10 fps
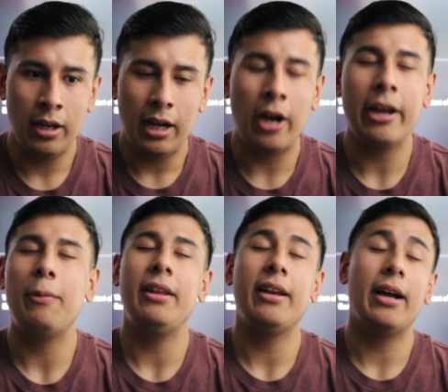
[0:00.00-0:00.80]
Oh yeah, we
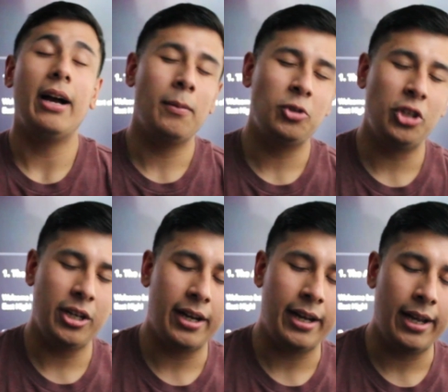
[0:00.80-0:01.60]
did. Get, um,
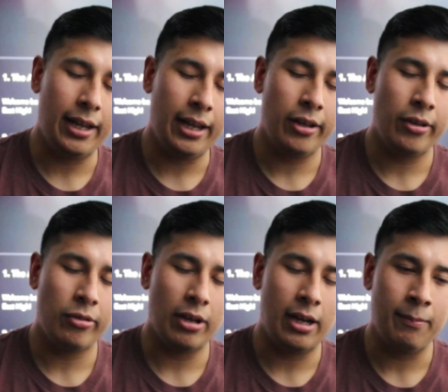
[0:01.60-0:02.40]
Gina is
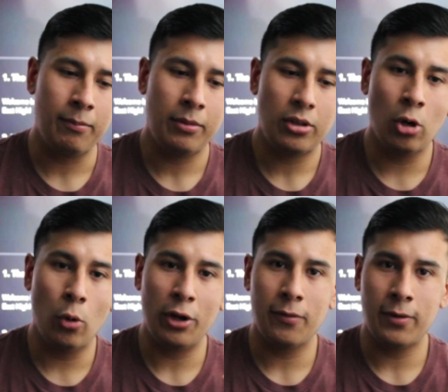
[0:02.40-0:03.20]
um
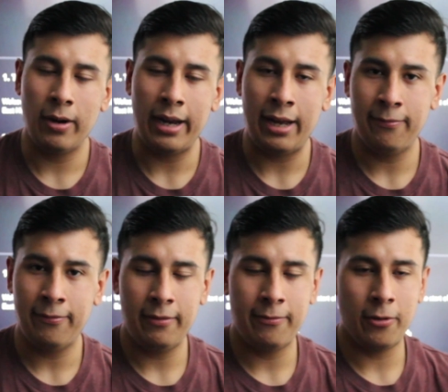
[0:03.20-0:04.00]
going over her
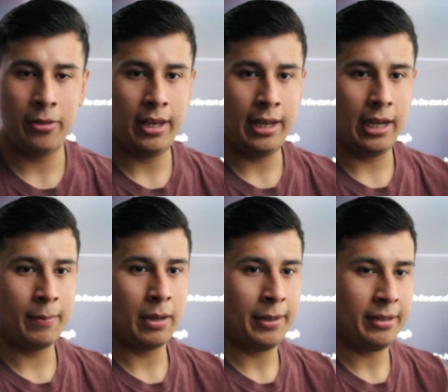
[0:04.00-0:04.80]
outfit for the
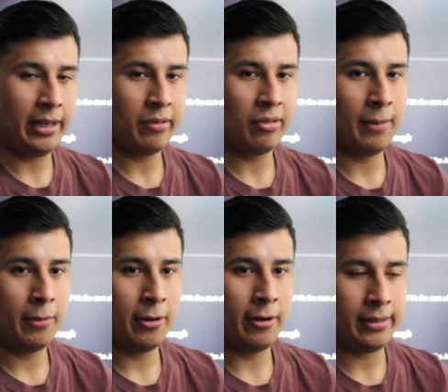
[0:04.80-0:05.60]
upcoming dance
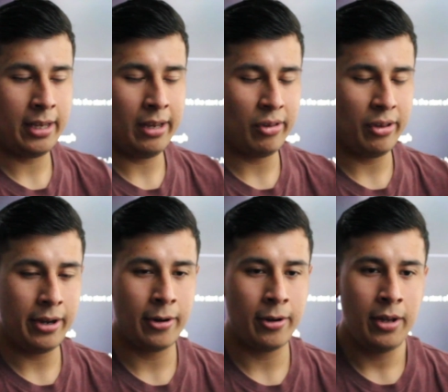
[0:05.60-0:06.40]
number at the
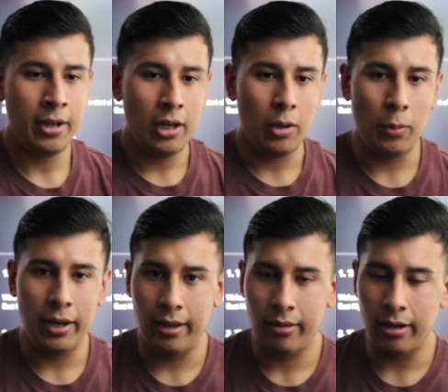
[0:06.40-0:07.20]
Quinceañero
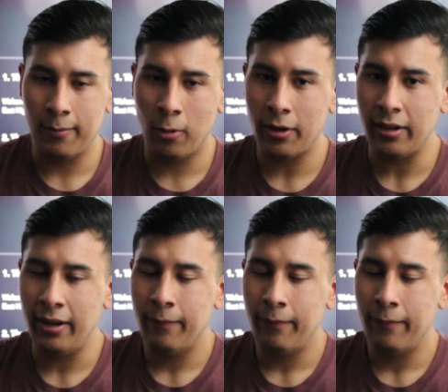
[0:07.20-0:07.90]
with um Courtney,